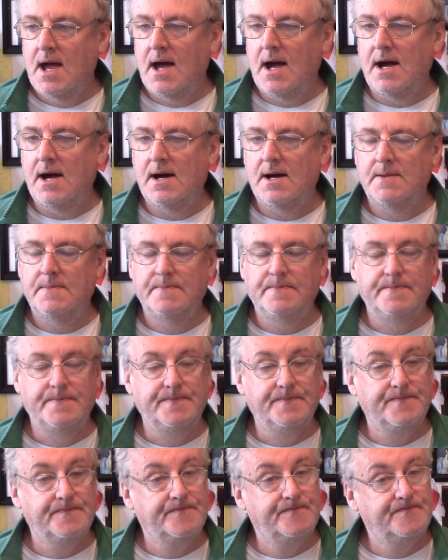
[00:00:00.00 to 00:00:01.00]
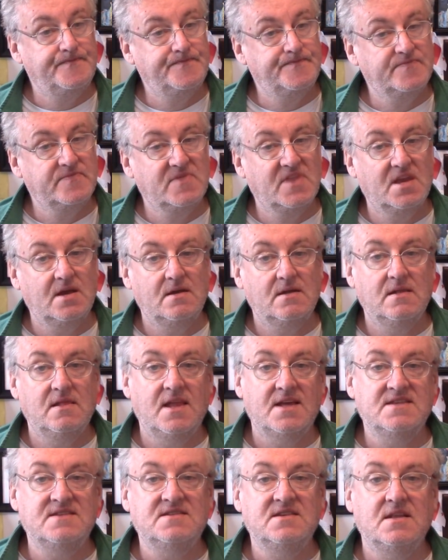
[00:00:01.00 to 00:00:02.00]
Uh,
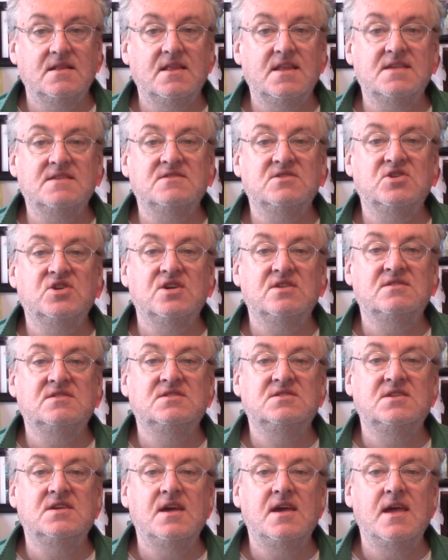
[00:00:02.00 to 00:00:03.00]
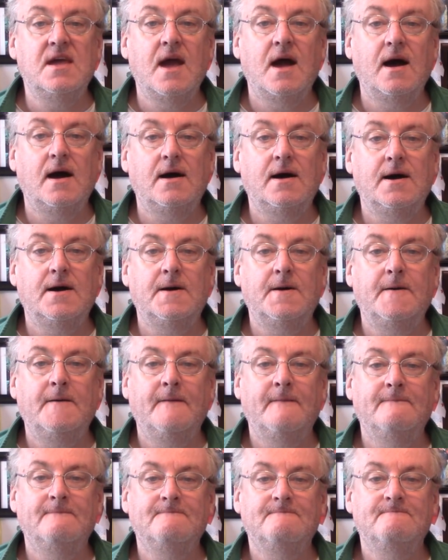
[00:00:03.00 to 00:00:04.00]
let's let's just see uh,
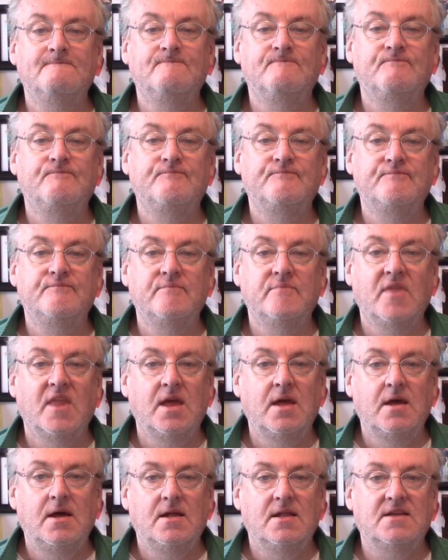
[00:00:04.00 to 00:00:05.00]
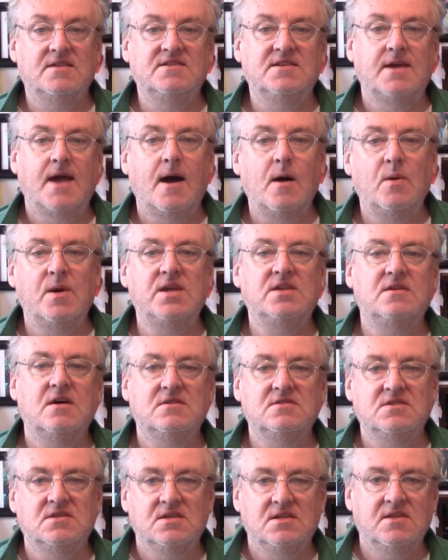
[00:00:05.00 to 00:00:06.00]
let's see how he
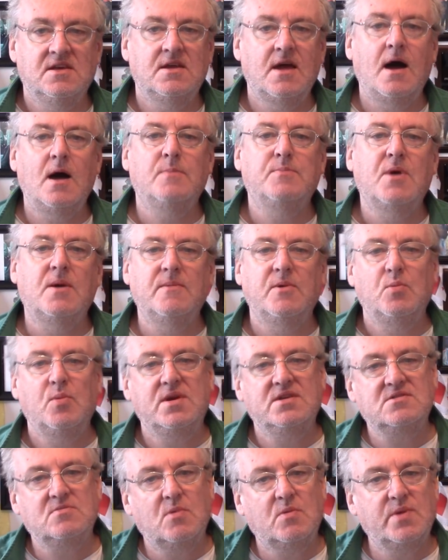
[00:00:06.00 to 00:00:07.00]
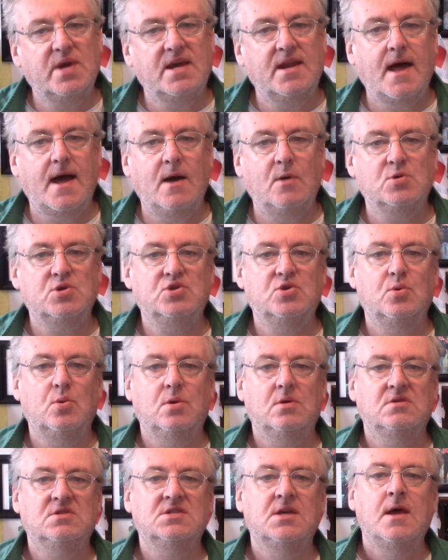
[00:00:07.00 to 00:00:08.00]
does in the upcoming weeks when we get
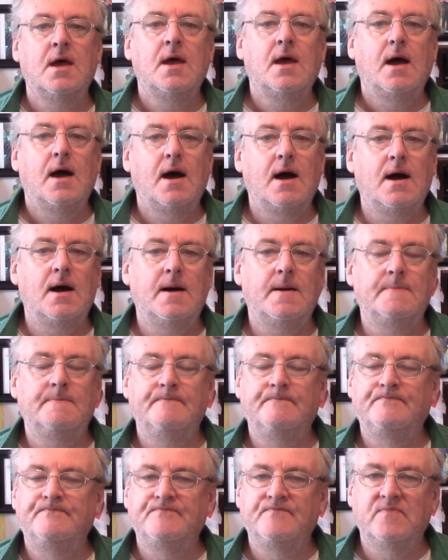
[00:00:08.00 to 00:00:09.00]
outdoors. Um,